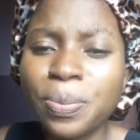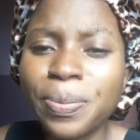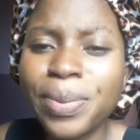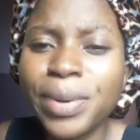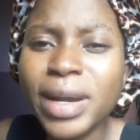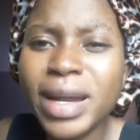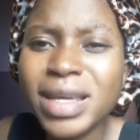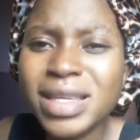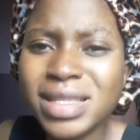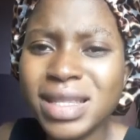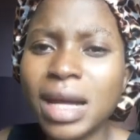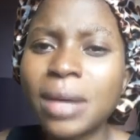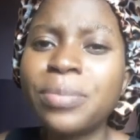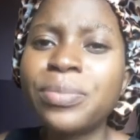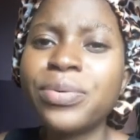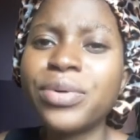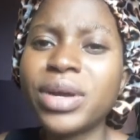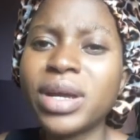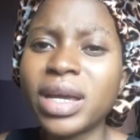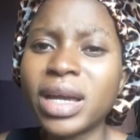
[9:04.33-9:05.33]
place
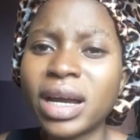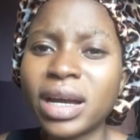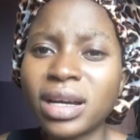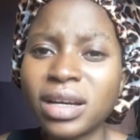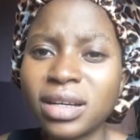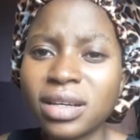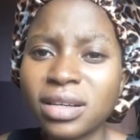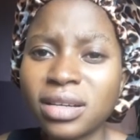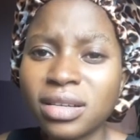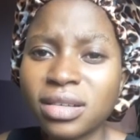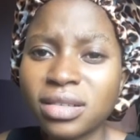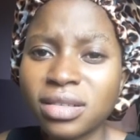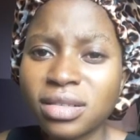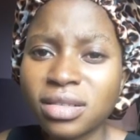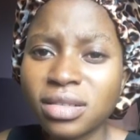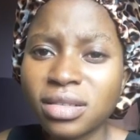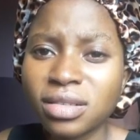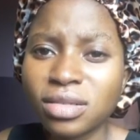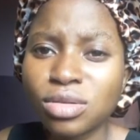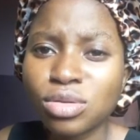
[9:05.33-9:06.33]
that prayer
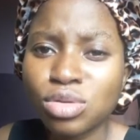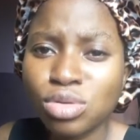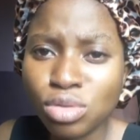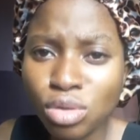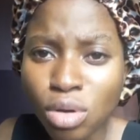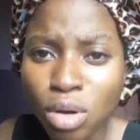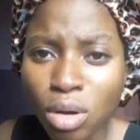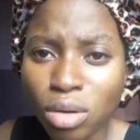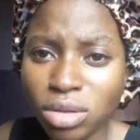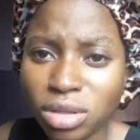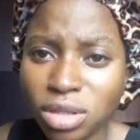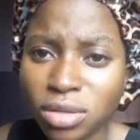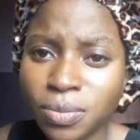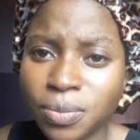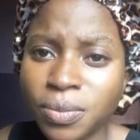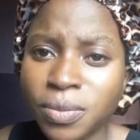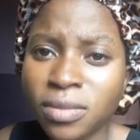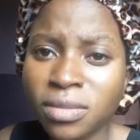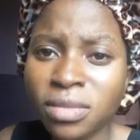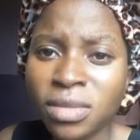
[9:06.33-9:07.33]
to God.
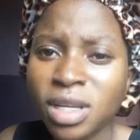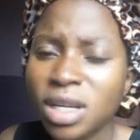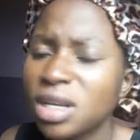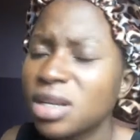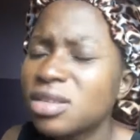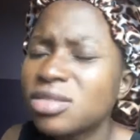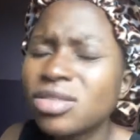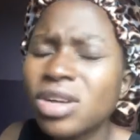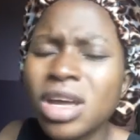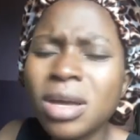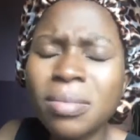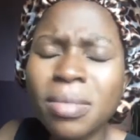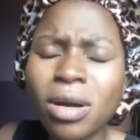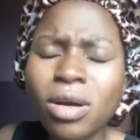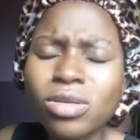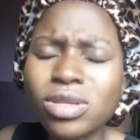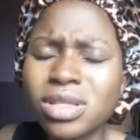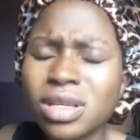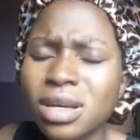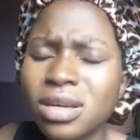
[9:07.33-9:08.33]
It's not
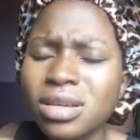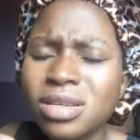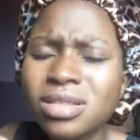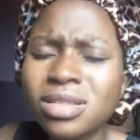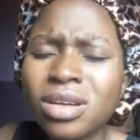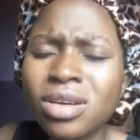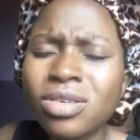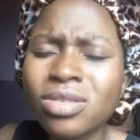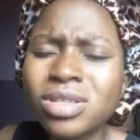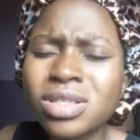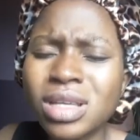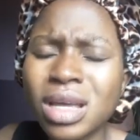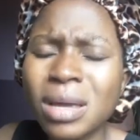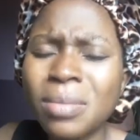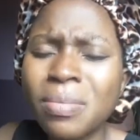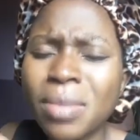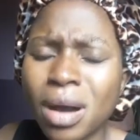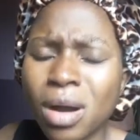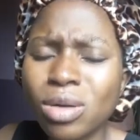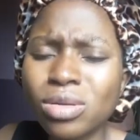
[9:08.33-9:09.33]

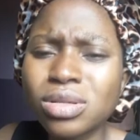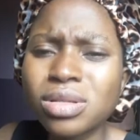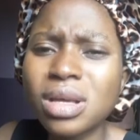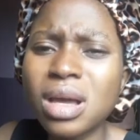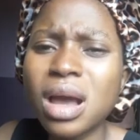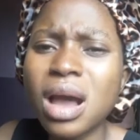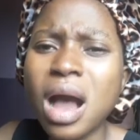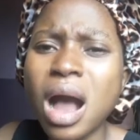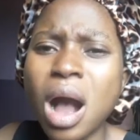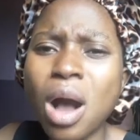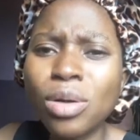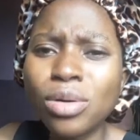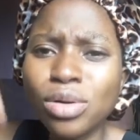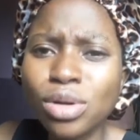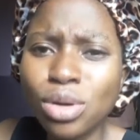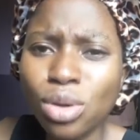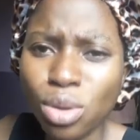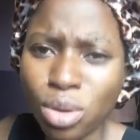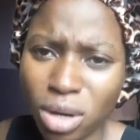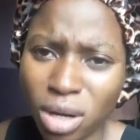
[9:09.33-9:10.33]
about how
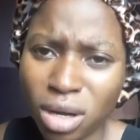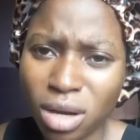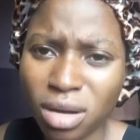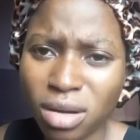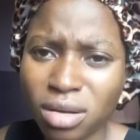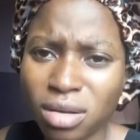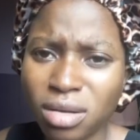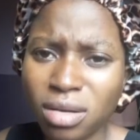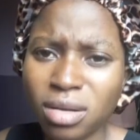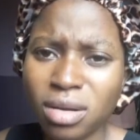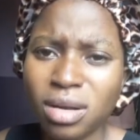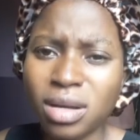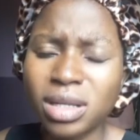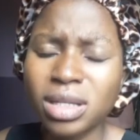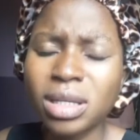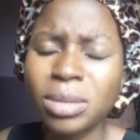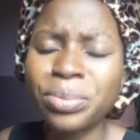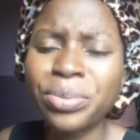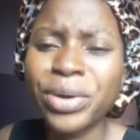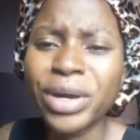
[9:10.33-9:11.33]
long
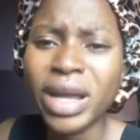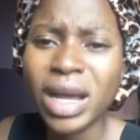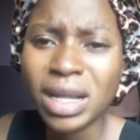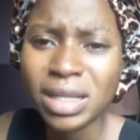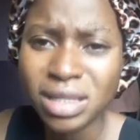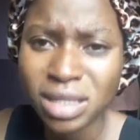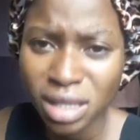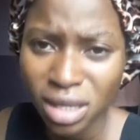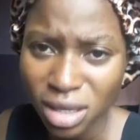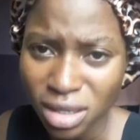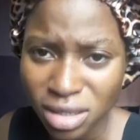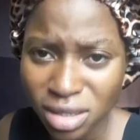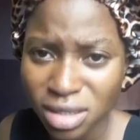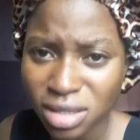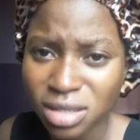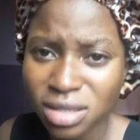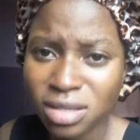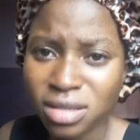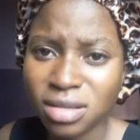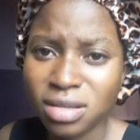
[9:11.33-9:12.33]
the prayer
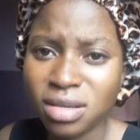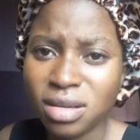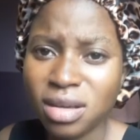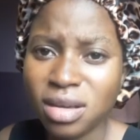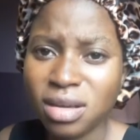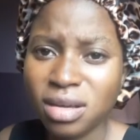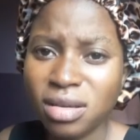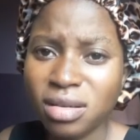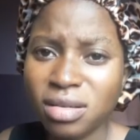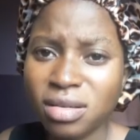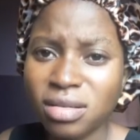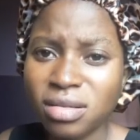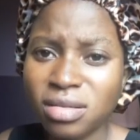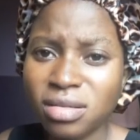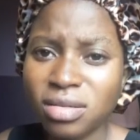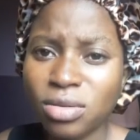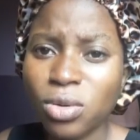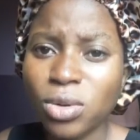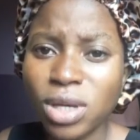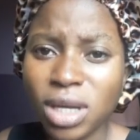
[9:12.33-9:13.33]
takes.
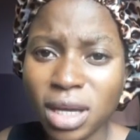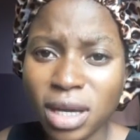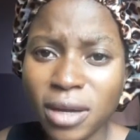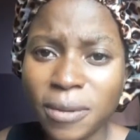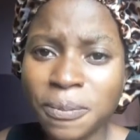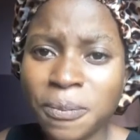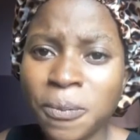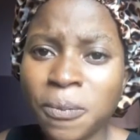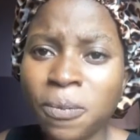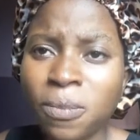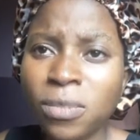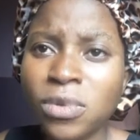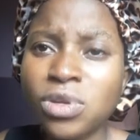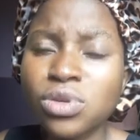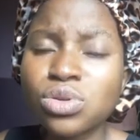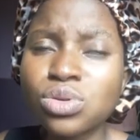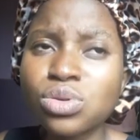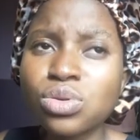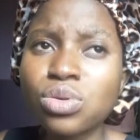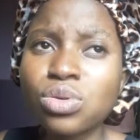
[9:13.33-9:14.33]
Okay,
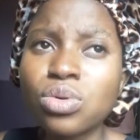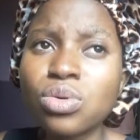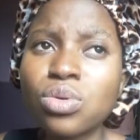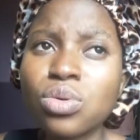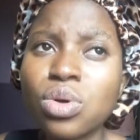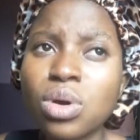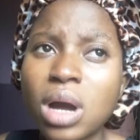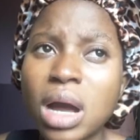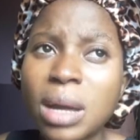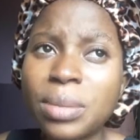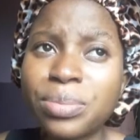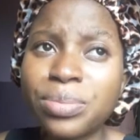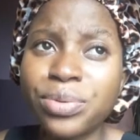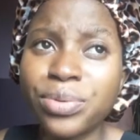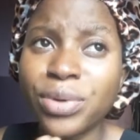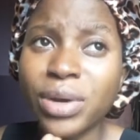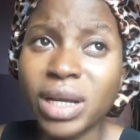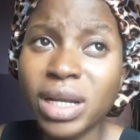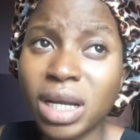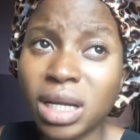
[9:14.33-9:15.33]
so I
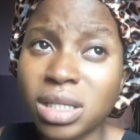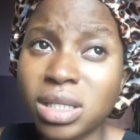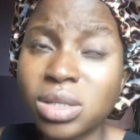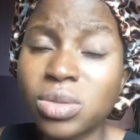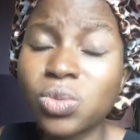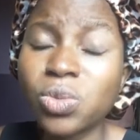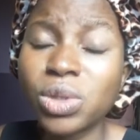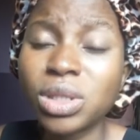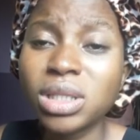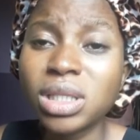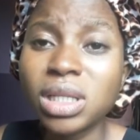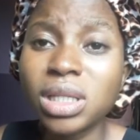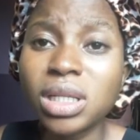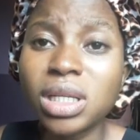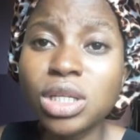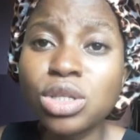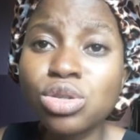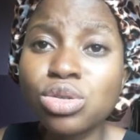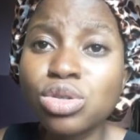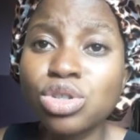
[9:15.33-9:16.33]
pray that with the
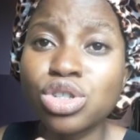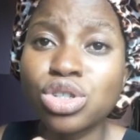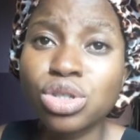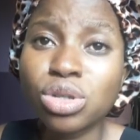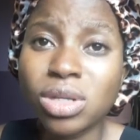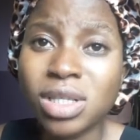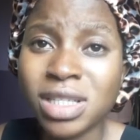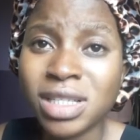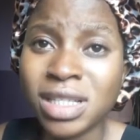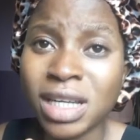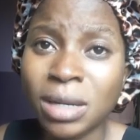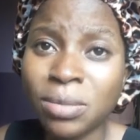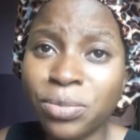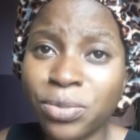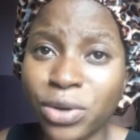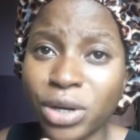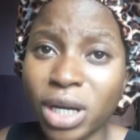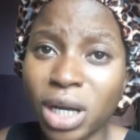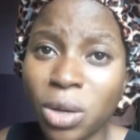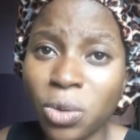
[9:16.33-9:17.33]
little short time
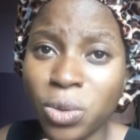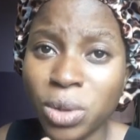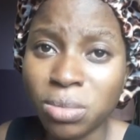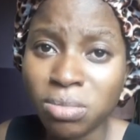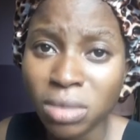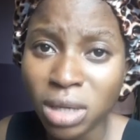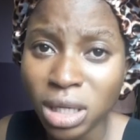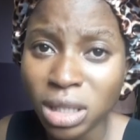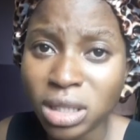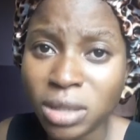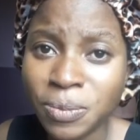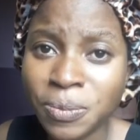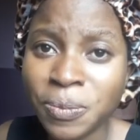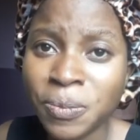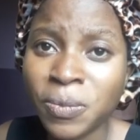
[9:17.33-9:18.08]
prayer we made,